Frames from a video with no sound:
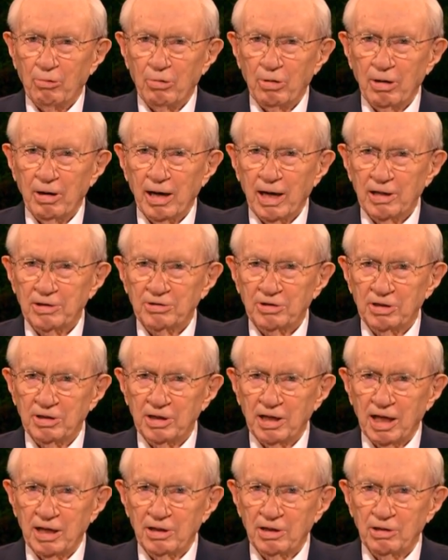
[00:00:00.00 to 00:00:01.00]
whereas
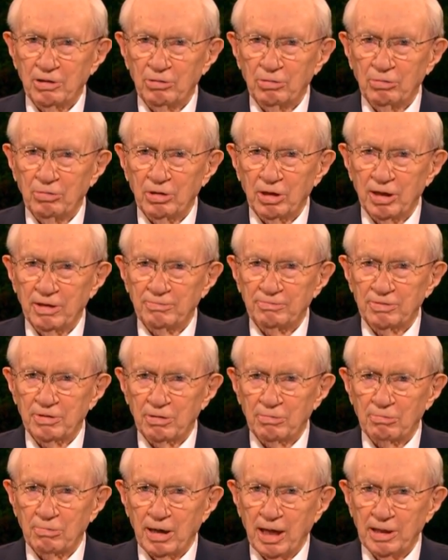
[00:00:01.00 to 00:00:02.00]
another who
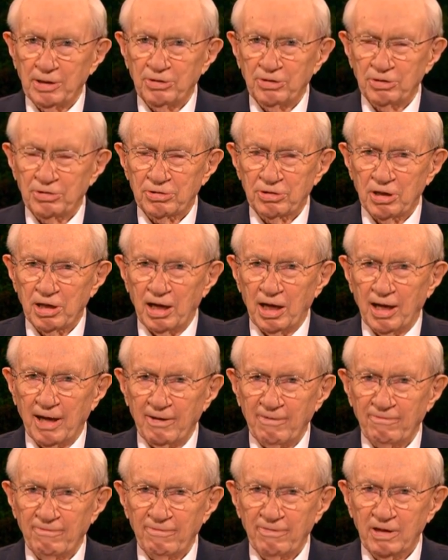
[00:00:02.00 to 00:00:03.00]
lives a righteous
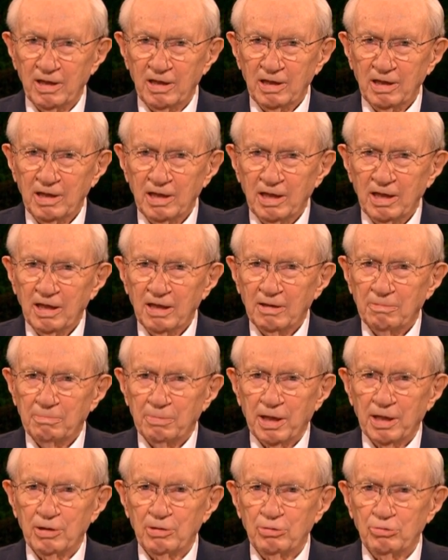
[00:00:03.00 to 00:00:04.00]
life
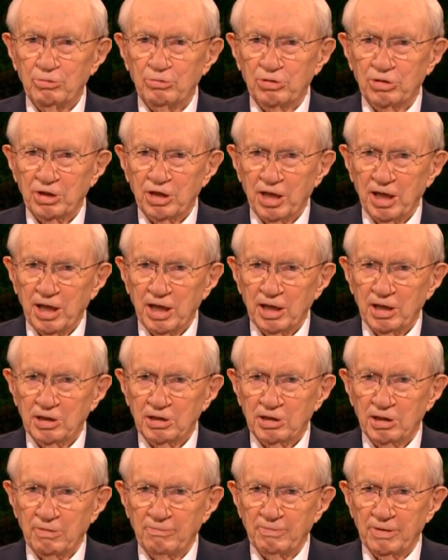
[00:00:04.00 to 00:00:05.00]
but whose skin
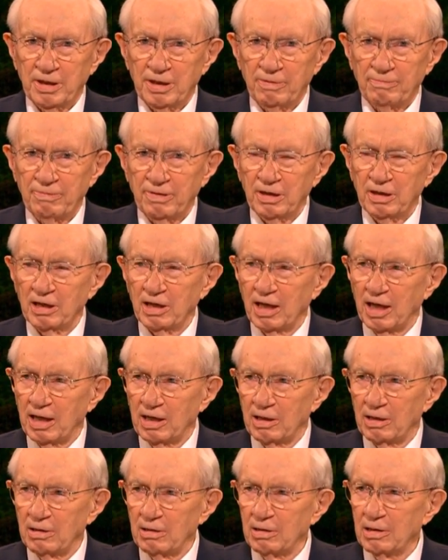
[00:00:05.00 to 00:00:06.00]
is of a different
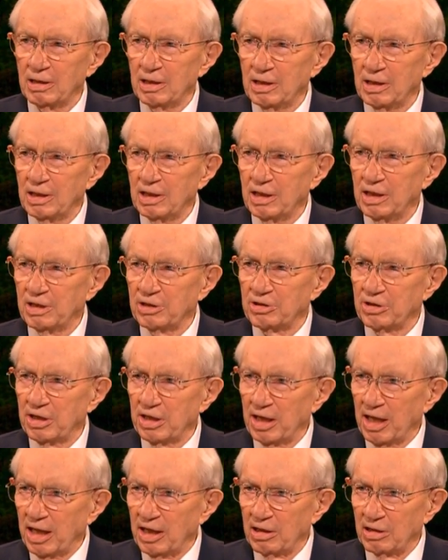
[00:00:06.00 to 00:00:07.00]
color is
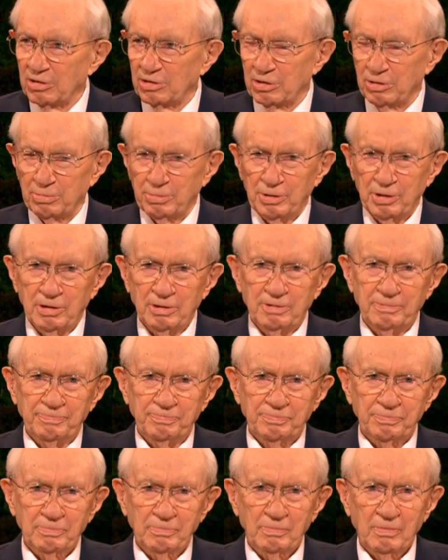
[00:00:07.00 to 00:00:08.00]
ineligible?
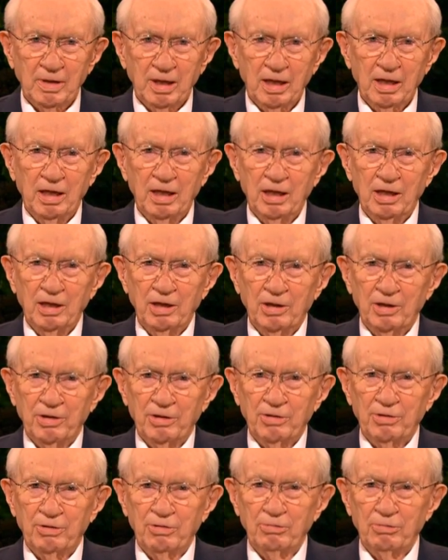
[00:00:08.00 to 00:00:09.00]

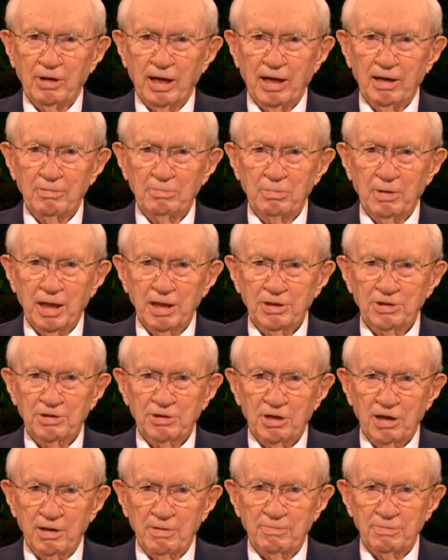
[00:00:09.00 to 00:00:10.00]
Throughout my
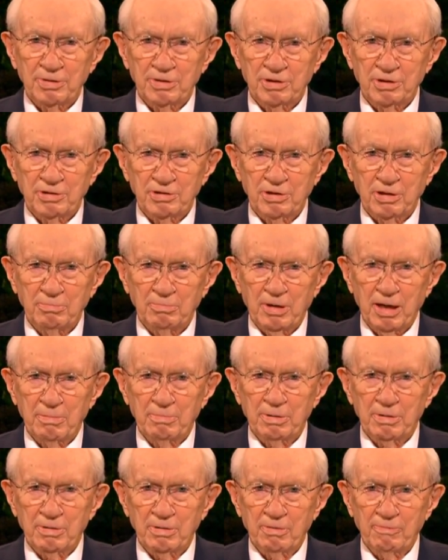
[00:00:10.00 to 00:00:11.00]
service as a
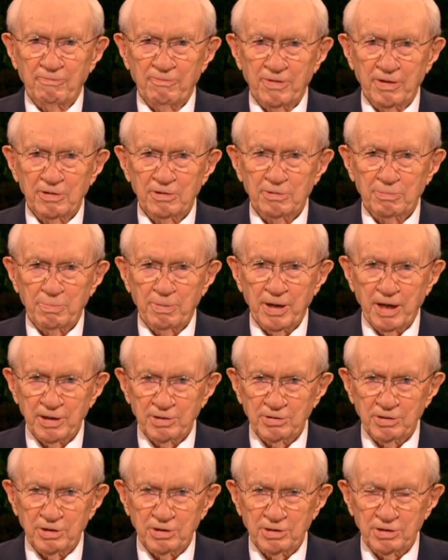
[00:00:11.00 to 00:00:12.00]
member of the First
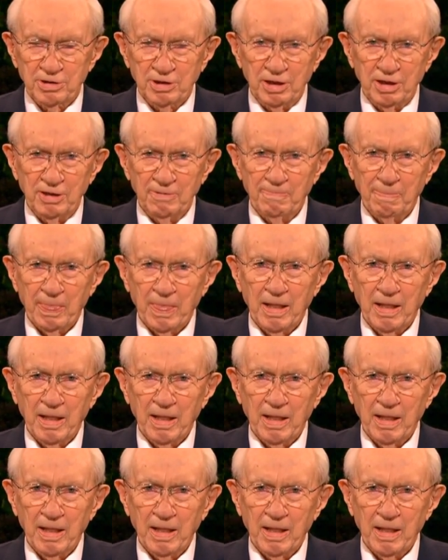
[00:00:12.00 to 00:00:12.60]
Presidency,